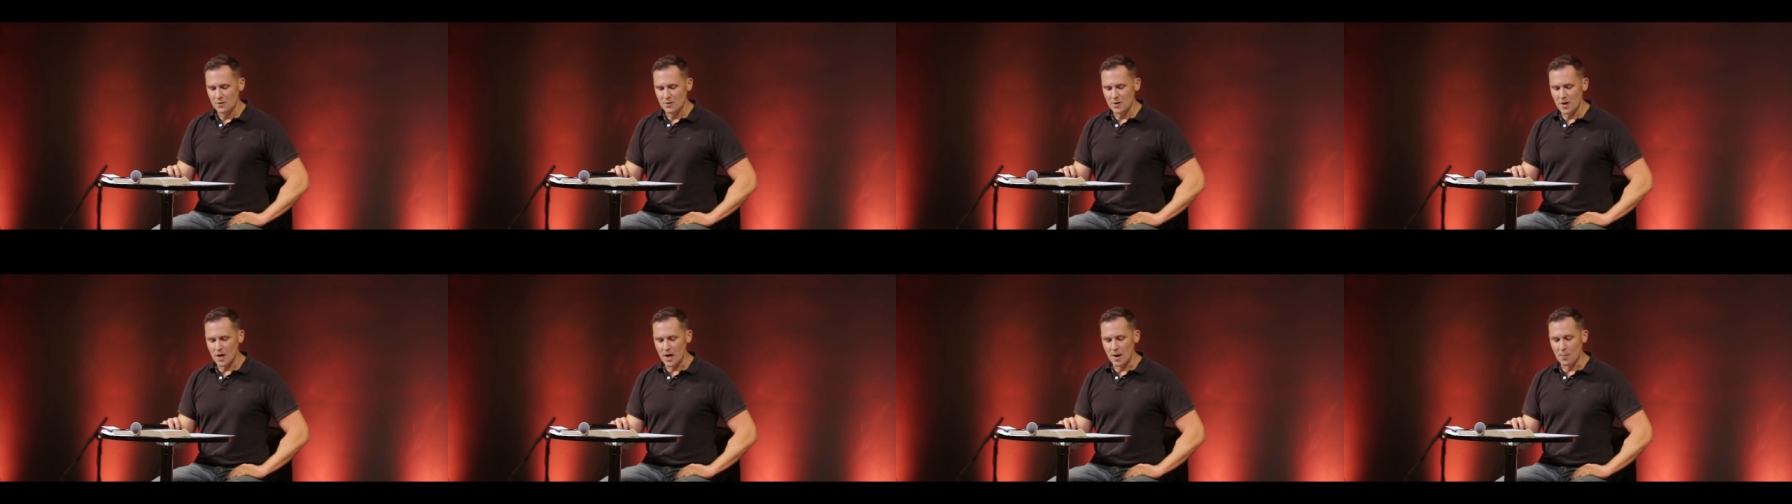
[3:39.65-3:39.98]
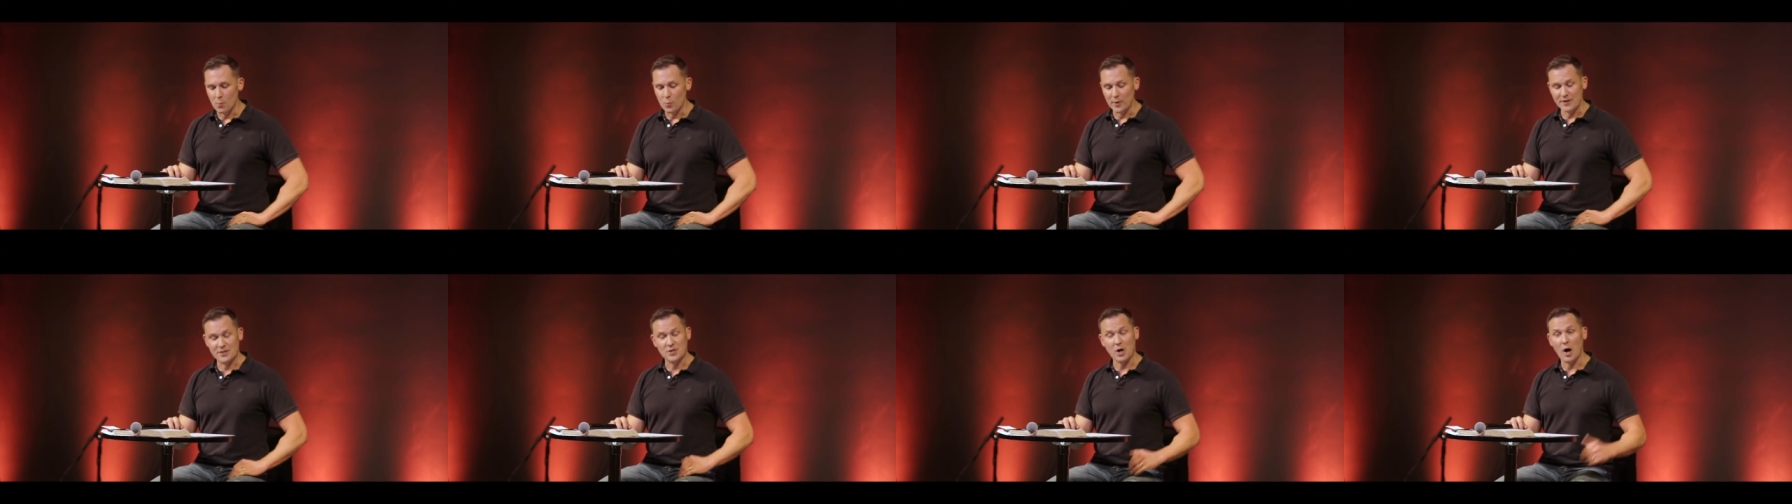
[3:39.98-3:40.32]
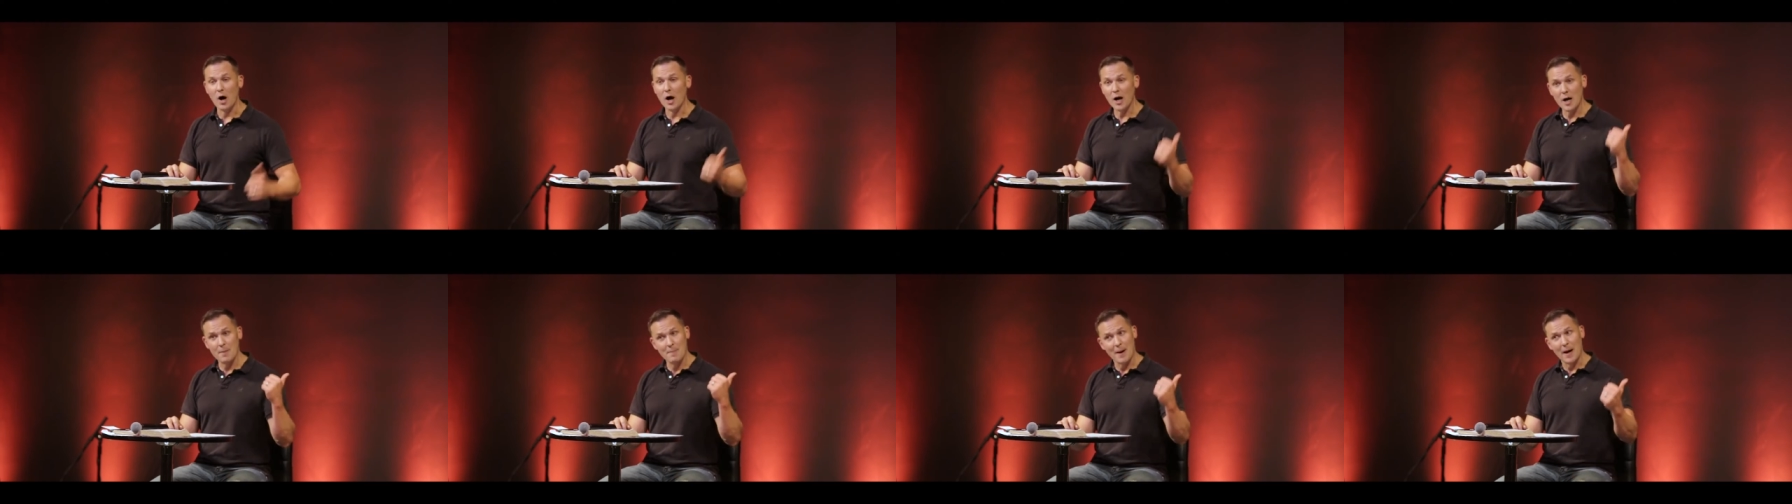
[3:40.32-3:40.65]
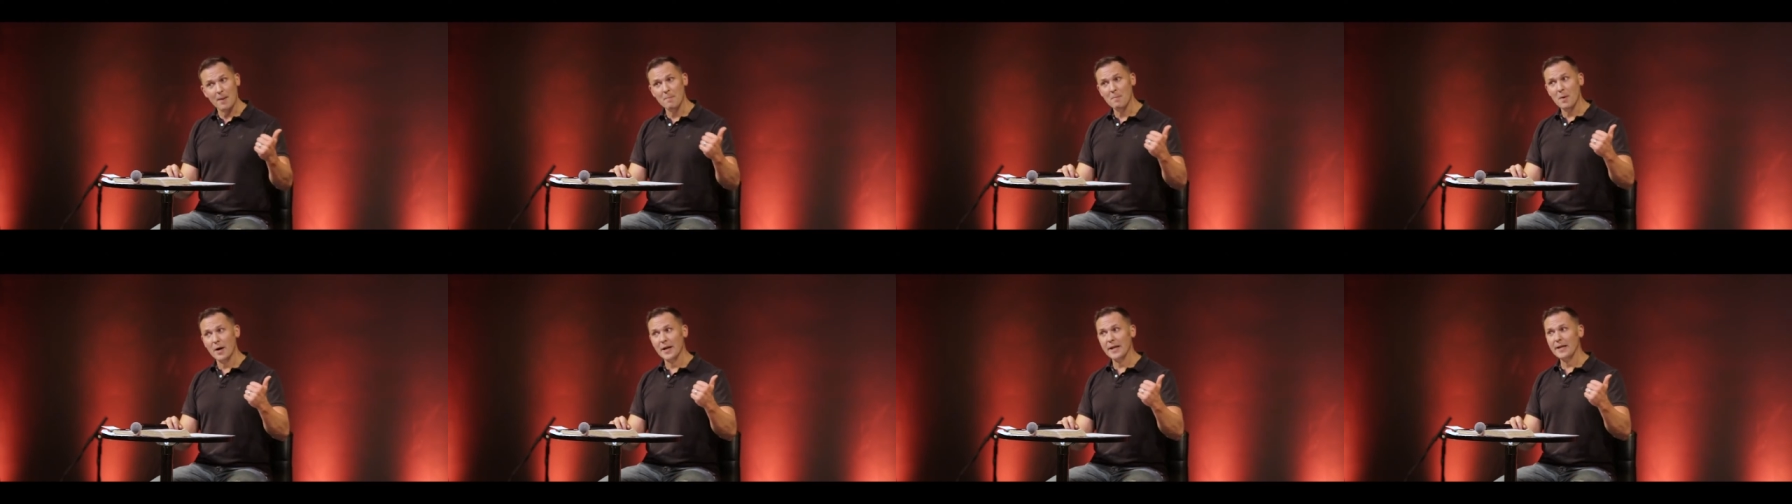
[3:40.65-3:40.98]
Uh, we talk
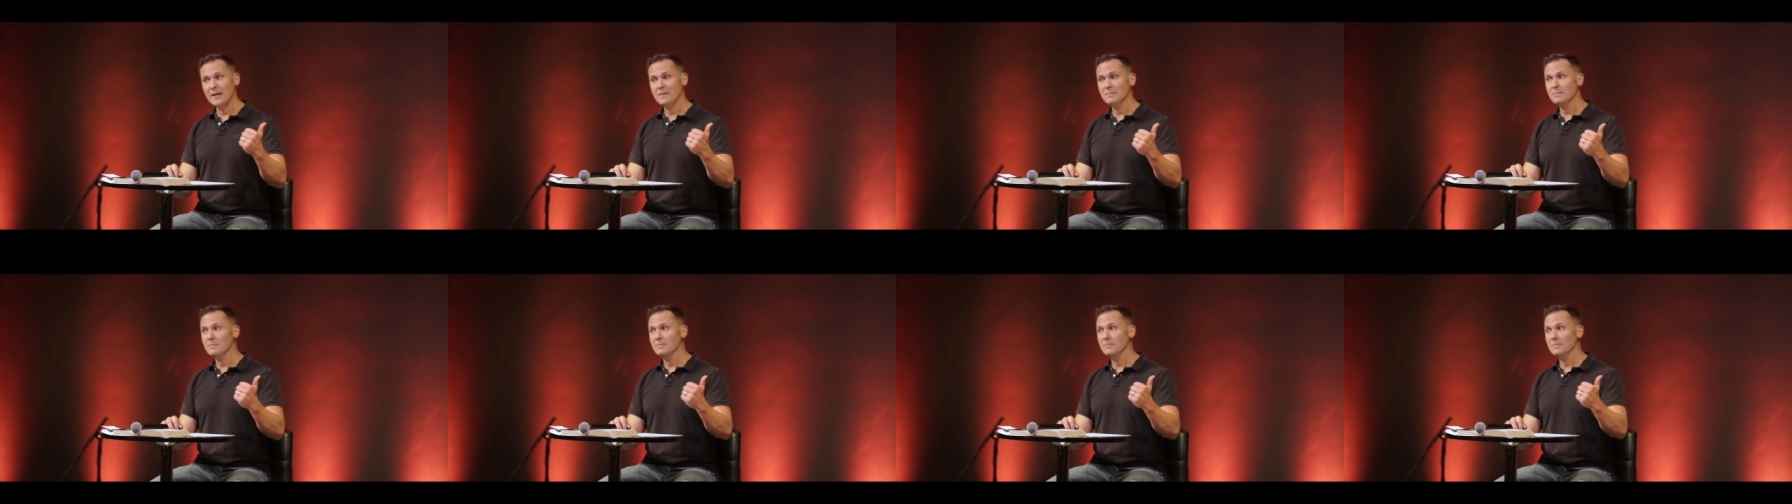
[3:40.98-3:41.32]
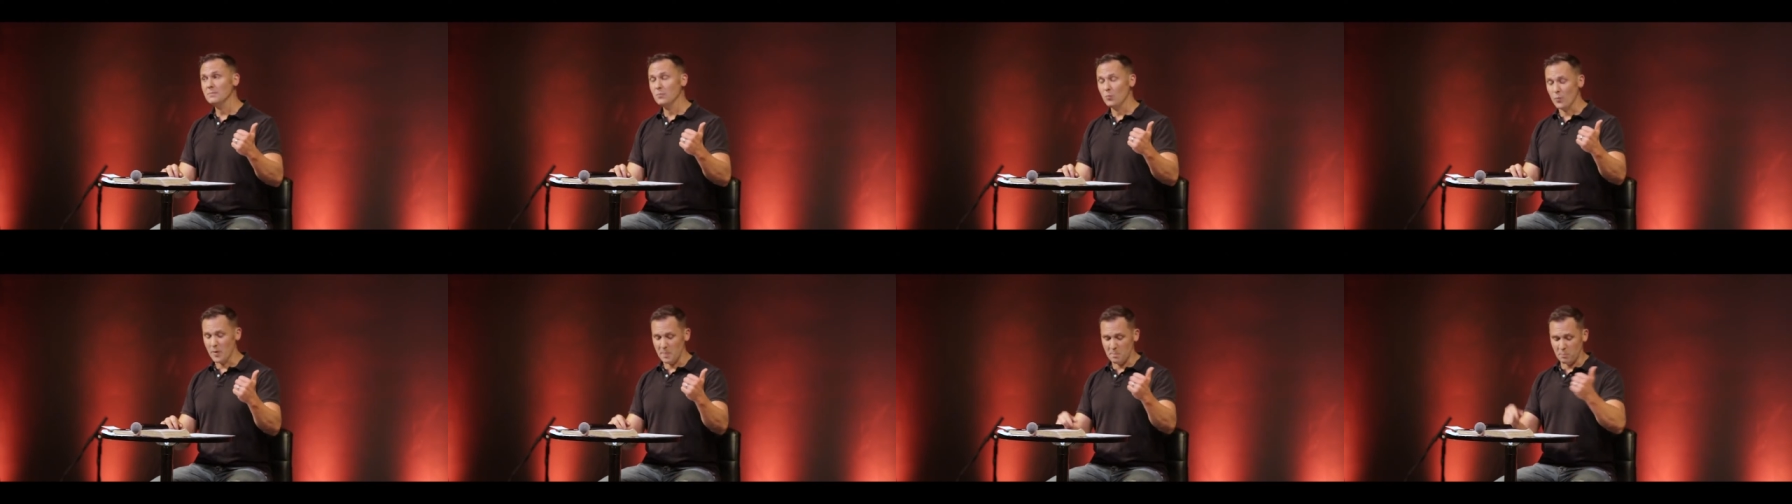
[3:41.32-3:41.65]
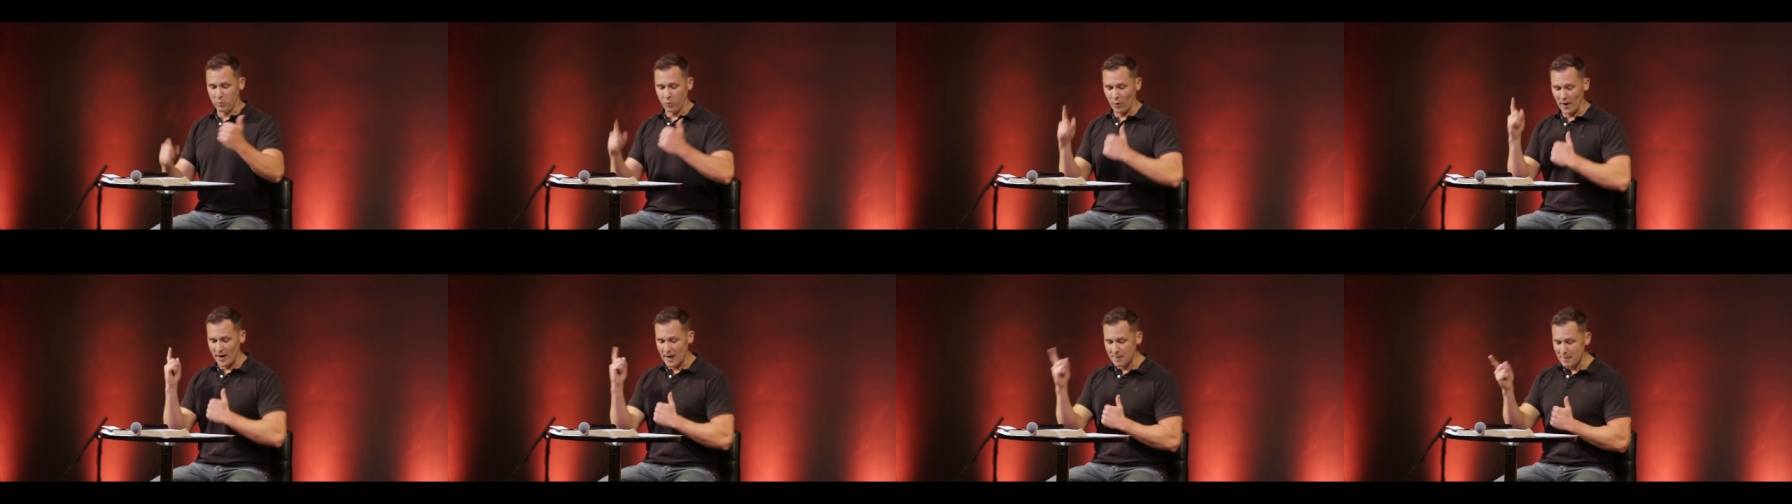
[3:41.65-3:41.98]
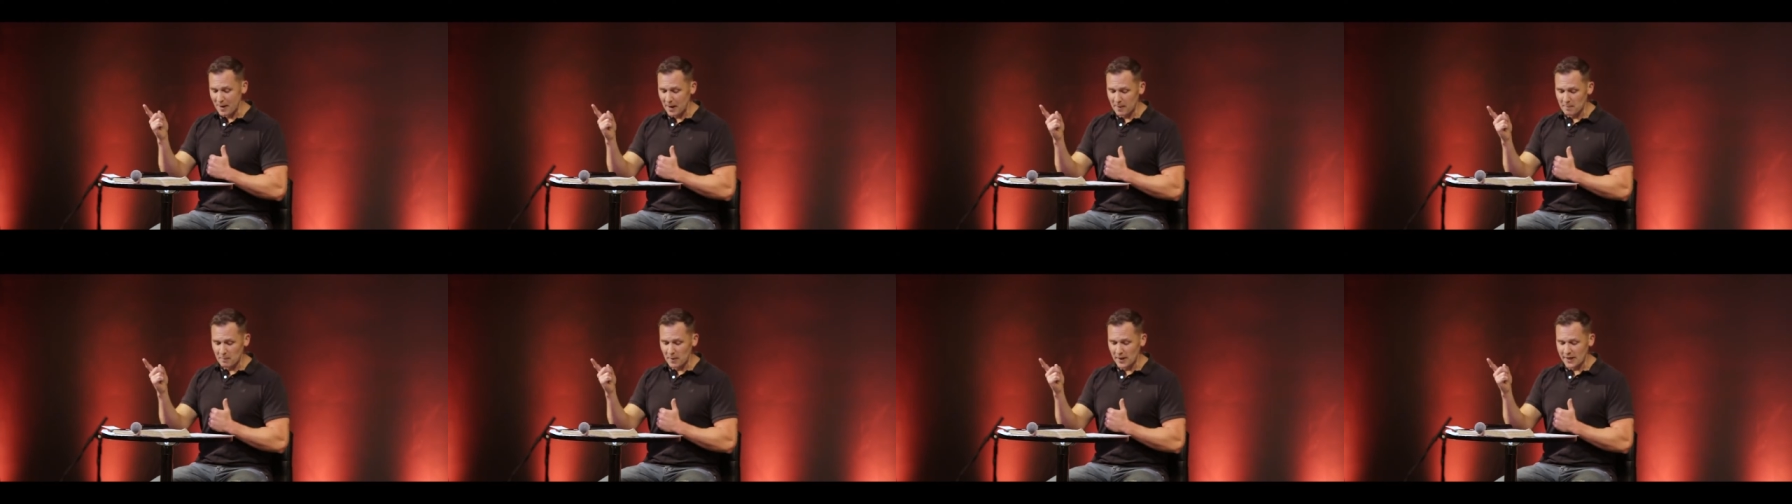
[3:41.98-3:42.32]
about money we pray
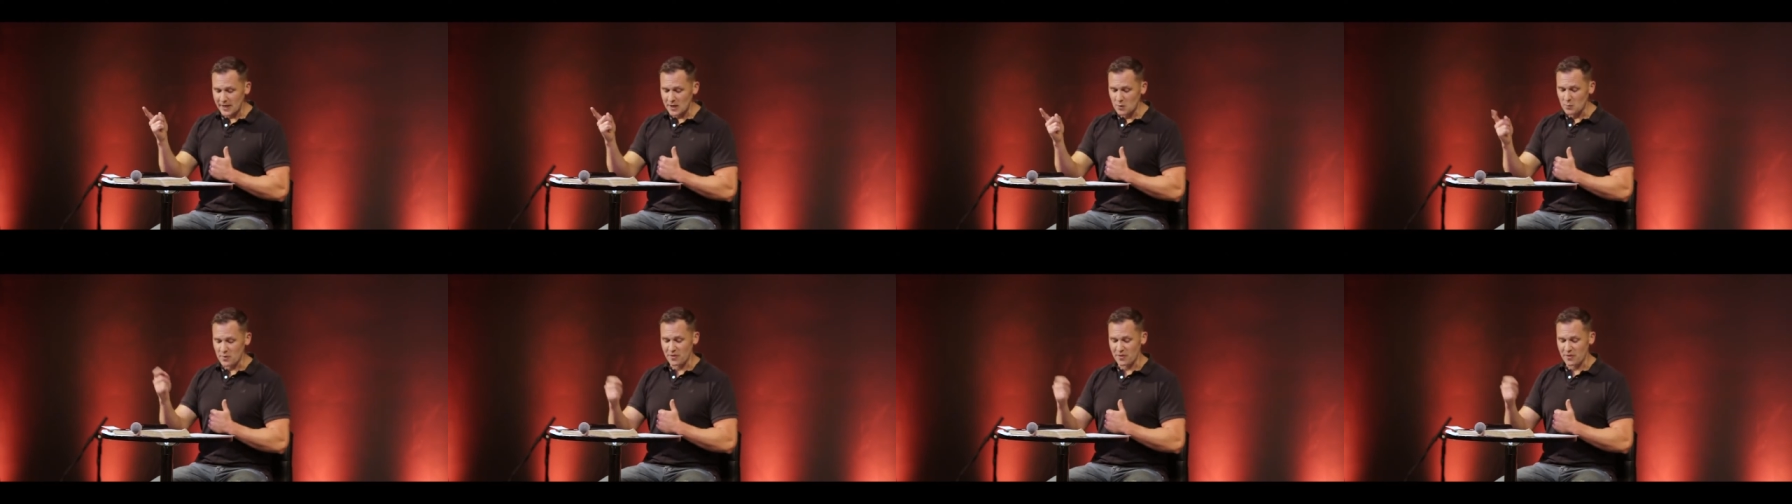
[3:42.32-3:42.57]
about money,